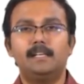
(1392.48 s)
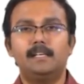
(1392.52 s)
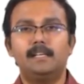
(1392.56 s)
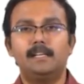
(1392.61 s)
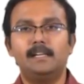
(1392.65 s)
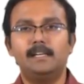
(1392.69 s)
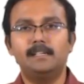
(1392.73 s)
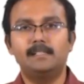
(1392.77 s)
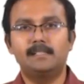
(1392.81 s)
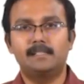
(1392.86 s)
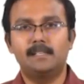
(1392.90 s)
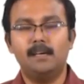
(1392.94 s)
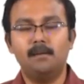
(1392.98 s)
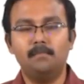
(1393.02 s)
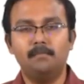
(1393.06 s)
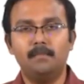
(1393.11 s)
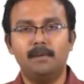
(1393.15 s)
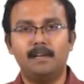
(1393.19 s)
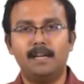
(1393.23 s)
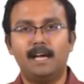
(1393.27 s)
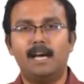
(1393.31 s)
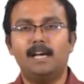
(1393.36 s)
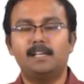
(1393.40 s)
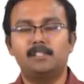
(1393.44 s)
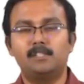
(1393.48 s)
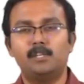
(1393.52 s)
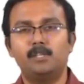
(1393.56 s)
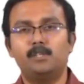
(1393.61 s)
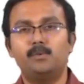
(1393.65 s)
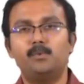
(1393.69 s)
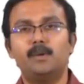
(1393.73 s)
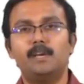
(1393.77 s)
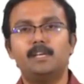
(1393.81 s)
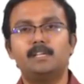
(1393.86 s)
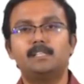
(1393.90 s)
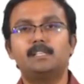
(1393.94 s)
in some rare
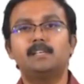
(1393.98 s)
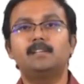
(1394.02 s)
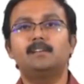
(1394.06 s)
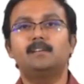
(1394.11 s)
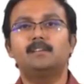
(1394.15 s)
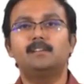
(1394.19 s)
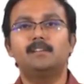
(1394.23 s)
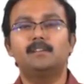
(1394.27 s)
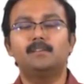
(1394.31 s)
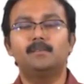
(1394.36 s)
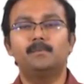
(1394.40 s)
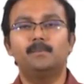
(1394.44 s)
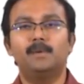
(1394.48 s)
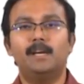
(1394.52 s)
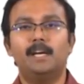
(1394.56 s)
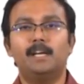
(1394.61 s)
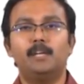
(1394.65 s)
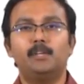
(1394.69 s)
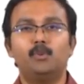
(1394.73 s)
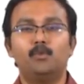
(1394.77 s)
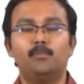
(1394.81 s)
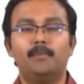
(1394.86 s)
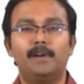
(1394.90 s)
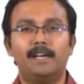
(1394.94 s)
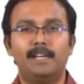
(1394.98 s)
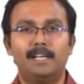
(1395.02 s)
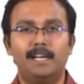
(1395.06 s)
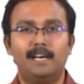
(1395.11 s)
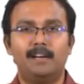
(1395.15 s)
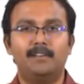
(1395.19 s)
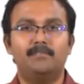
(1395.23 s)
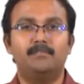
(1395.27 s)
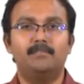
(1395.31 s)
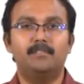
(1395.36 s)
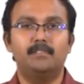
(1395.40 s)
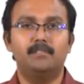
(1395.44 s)
situation where you might
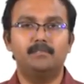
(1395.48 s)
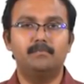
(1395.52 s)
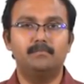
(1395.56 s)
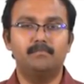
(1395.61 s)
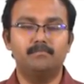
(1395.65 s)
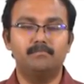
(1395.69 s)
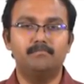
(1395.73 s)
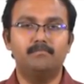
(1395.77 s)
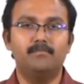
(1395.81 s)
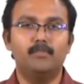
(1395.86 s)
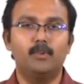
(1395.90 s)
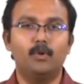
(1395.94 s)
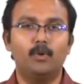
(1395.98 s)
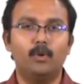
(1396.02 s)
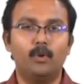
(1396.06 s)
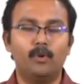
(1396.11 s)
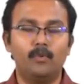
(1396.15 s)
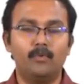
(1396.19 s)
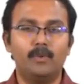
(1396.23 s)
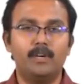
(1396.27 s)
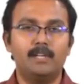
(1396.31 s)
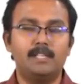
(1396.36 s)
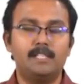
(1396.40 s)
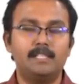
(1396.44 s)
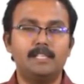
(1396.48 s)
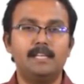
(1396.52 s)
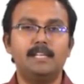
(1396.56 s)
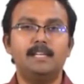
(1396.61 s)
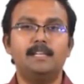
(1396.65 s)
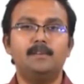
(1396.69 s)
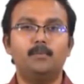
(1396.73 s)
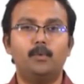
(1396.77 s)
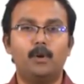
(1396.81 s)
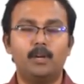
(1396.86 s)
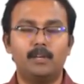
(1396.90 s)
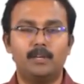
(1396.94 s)
have
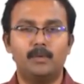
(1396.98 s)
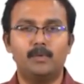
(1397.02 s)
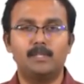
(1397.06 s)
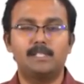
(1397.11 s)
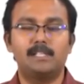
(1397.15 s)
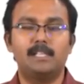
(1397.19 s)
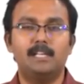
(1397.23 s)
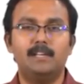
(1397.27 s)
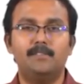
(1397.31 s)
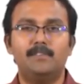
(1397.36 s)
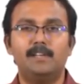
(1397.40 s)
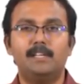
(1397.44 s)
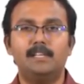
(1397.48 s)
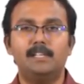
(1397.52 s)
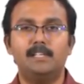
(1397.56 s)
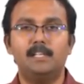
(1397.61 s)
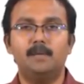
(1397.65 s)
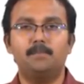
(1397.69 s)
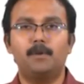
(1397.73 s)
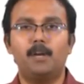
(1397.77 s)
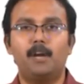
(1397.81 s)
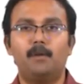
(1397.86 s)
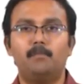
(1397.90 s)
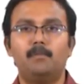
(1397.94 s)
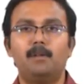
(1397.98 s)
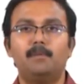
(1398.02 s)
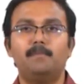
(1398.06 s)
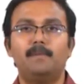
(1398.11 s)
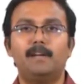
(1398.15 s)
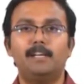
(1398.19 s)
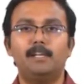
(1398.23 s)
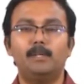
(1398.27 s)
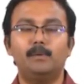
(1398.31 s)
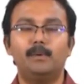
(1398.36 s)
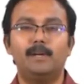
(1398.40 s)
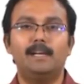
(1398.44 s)
overseen what was given in the problem
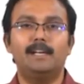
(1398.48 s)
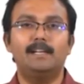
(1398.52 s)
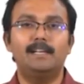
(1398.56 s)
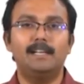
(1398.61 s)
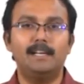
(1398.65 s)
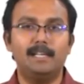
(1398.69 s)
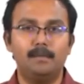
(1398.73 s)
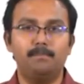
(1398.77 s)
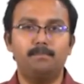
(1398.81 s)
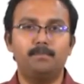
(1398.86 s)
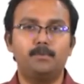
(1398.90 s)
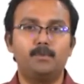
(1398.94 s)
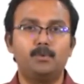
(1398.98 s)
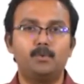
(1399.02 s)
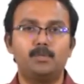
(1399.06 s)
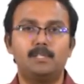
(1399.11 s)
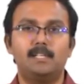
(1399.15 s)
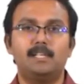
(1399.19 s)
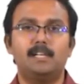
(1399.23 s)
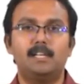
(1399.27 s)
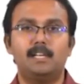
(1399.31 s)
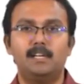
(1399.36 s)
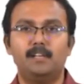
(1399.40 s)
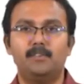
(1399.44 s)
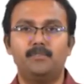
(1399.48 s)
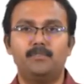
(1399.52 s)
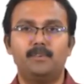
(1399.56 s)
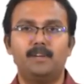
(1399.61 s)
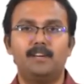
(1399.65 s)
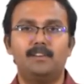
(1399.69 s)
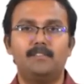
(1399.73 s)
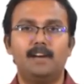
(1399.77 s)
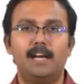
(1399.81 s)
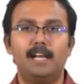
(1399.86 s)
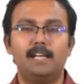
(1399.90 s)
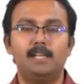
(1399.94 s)
and you ended up choosing a
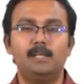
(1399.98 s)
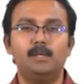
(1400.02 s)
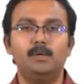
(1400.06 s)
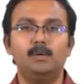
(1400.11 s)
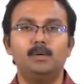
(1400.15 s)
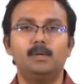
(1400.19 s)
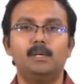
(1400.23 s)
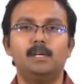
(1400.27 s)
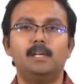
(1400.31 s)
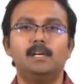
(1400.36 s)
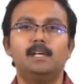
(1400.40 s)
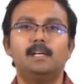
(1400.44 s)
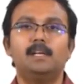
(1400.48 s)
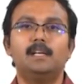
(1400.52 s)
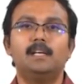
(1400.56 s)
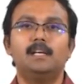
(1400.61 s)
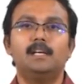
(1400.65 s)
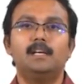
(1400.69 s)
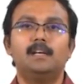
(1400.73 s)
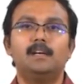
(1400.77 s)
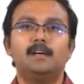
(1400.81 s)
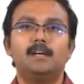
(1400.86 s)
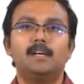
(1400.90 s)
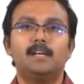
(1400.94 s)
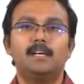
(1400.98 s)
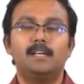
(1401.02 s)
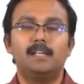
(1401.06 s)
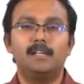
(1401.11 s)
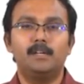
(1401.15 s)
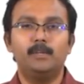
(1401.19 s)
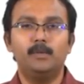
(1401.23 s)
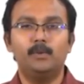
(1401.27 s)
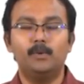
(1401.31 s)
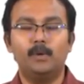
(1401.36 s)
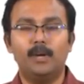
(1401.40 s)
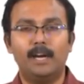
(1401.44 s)
different value,
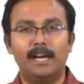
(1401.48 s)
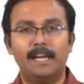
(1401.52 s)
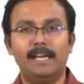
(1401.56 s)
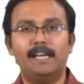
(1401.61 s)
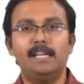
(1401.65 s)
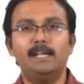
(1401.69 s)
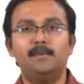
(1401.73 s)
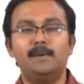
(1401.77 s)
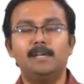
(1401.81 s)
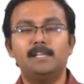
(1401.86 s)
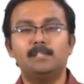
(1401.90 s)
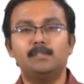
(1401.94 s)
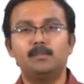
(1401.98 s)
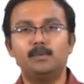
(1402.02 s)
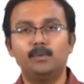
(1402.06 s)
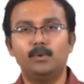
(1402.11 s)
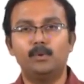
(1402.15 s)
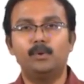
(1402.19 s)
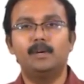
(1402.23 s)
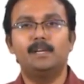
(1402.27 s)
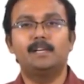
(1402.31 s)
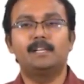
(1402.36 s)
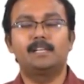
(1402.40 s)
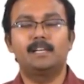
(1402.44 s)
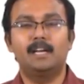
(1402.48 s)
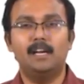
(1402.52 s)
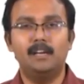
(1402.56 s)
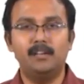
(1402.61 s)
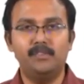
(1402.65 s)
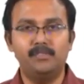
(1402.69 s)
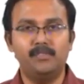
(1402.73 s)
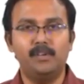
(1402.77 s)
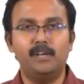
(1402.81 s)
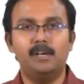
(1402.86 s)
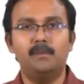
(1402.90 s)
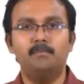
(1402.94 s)
you anyways go and
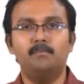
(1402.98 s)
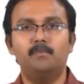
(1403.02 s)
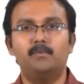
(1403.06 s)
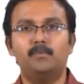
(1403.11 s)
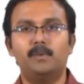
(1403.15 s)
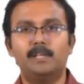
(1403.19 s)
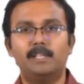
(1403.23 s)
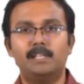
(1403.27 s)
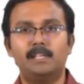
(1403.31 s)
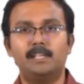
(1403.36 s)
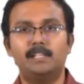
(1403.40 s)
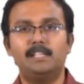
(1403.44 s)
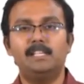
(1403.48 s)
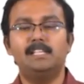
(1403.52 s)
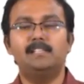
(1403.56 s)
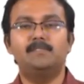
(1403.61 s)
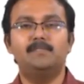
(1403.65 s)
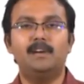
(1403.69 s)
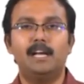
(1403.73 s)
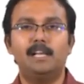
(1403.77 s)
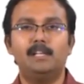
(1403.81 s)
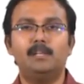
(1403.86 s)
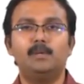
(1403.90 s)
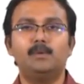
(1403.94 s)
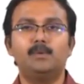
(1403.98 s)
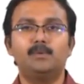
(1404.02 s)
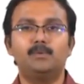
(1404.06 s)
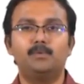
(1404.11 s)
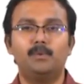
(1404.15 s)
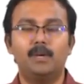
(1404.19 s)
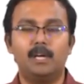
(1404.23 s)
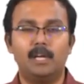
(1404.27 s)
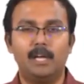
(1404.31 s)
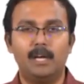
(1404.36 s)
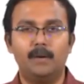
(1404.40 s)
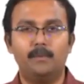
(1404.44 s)
confirm whether these values
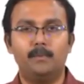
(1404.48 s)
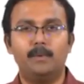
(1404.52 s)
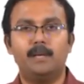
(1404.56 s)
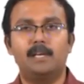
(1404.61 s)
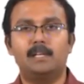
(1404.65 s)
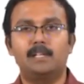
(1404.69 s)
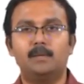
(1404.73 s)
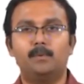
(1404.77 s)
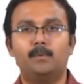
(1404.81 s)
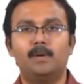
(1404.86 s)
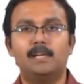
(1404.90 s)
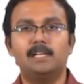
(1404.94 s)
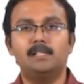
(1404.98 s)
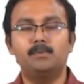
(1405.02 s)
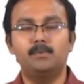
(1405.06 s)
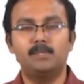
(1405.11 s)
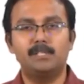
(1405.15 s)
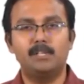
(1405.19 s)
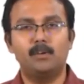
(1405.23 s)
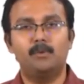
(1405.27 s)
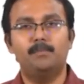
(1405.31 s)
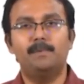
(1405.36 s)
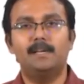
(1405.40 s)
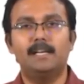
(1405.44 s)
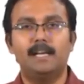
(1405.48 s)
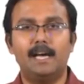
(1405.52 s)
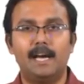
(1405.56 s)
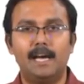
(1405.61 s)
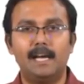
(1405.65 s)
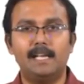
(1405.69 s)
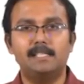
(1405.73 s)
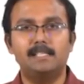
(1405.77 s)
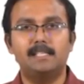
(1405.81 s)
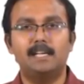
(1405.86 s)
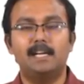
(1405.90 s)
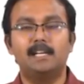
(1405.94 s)
were the ones which have been
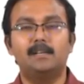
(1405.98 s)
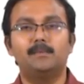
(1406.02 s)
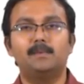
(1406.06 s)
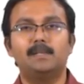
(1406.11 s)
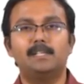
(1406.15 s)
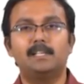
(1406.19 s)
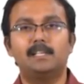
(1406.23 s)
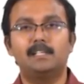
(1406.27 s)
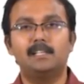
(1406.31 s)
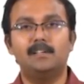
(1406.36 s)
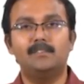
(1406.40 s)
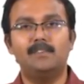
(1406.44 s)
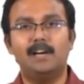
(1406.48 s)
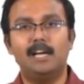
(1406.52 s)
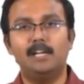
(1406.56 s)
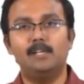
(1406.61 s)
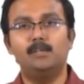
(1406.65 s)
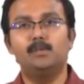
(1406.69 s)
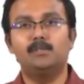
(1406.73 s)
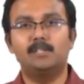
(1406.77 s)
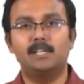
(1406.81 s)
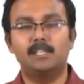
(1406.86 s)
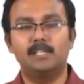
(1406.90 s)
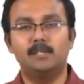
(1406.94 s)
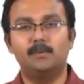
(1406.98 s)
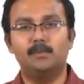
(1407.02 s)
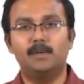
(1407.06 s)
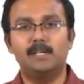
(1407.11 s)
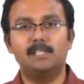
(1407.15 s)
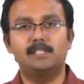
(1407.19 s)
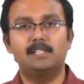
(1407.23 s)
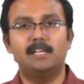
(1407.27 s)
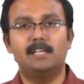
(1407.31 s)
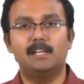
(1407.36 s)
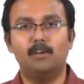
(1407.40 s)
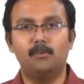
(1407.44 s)
asked and whether the values are the
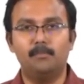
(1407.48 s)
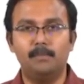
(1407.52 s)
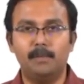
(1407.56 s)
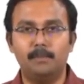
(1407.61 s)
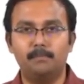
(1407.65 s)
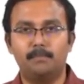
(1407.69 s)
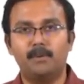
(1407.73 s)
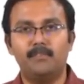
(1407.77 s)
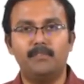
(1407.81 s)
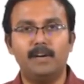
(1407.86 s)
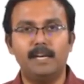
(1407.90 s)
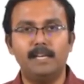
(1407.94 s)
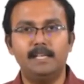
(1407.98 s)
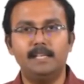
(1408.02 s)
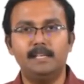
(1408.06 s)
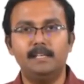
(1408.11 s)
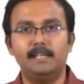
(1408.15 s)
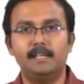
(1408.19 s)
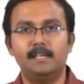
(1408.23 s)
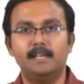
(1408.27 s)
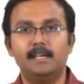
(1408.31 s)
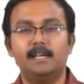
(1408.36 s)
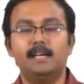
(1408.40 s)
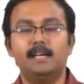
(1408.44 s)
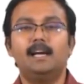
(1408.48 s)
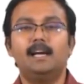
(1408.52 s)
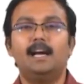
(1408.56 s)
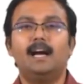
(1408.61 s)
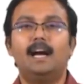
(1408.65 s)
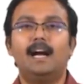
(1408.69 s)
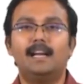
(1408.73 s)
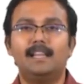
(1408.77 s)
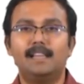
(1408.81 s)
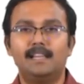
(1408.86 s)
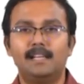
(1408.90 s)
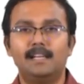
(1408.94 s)
ones that have been provided,
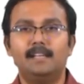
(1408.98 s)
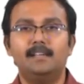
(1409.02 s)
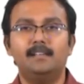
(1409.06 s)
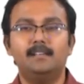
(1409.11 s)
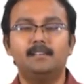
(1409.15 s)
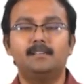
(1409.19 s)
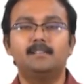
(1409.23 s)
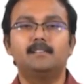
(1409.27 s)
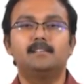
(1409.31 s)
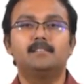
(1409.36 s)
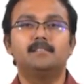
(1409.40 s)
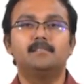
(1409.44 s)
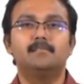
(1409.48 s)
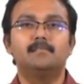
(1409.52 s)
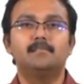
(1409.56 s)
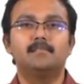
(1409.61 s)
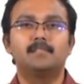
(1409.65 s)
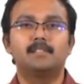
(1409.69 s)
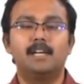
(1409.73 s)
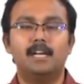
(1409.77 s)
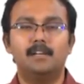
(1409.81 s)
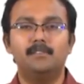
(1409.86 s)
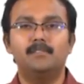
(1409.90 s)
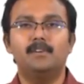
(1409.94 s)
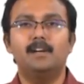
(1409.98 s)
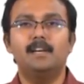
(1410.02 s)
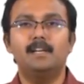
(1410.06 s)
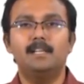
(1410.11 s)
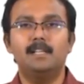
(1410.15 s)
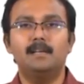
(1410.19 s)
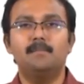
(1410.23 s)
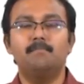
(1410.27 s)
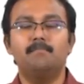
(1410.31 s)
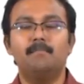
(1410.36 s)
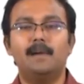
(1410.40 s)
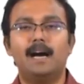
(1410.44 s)
and then
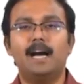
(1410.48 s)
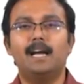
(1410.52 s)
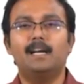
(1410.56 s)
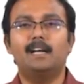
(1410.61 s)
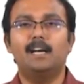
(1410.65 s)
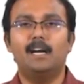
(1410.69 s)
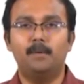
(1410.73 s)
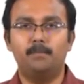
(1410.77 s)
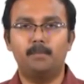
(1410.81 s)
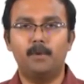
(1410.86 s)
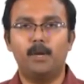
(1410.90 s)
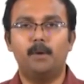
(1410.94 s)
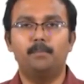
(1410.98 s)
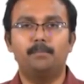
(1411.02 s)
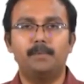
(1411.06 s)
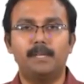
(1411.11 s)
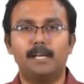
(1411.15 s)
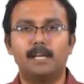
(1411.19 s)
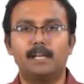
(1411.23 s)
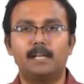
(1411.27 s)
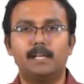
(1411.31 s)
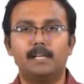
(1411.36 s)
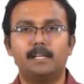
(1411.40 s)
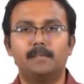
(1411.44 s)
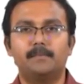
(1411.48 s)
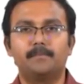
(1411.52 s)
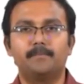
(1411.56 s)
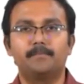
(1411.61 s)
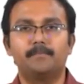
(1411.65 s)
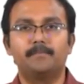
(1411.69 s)
convert them back appropriately.